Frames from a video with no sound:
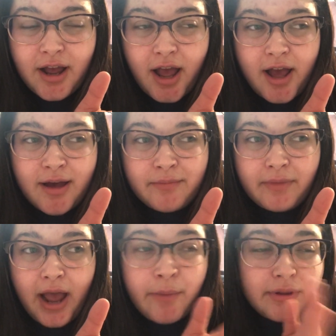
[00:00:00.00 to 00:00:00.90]
Um,
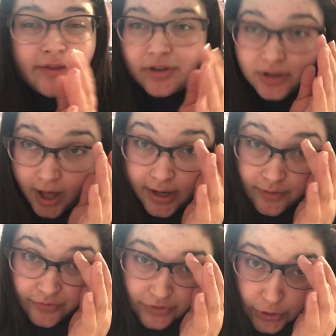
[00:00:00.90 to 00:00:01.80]
I believe a lot
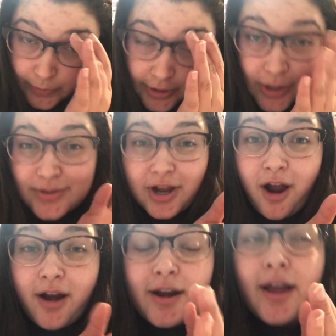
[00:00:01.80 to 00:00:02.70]
of superheroes
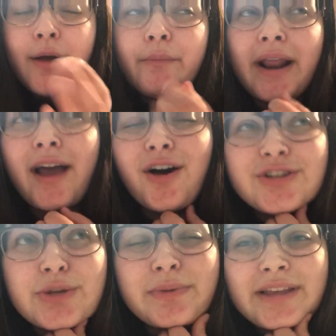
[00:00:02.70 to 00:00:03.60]
are, but I
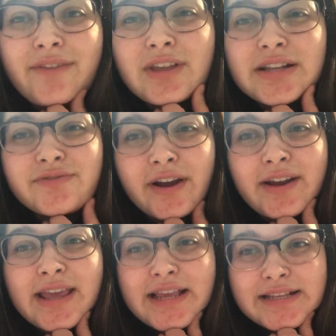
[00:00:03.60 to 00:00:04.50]
also believe that it's
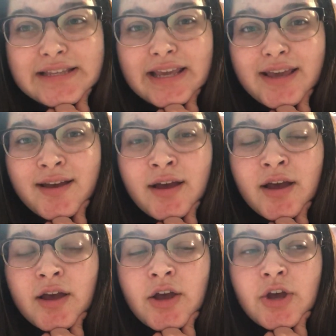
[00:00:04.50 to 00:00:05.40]
very easy
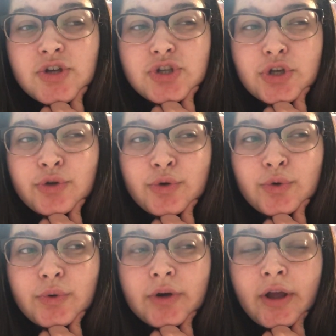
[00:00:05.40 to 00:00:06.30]

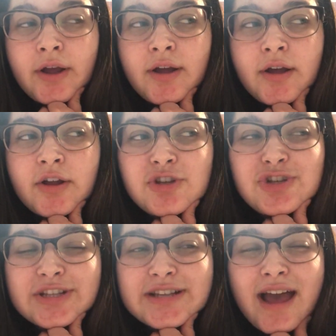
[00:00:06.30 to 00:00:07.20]
to
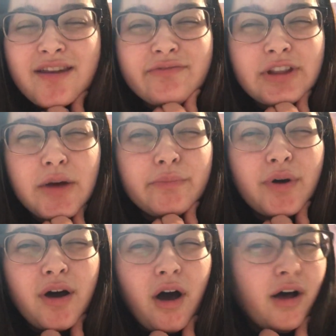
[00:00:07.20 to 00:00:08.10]
just kind of lump
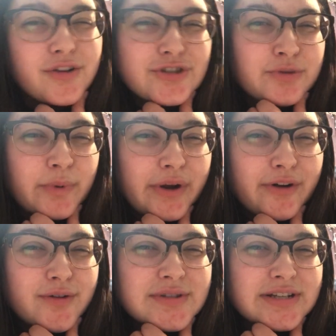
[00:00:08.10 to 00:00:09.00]
all
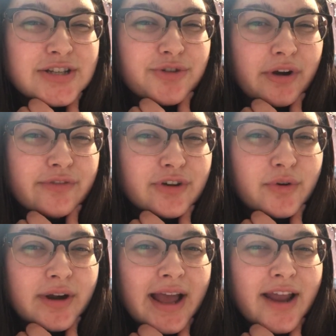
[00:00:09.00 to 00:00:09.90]
superheroes into the
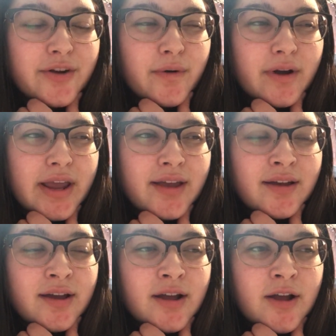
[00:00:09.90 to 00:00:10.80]
Gryffindor category
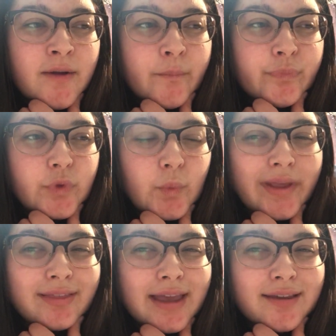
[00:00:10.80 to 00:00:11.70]

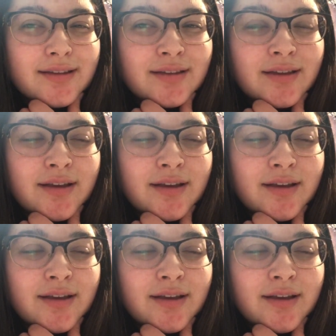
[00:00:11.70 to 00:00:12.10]
when, like,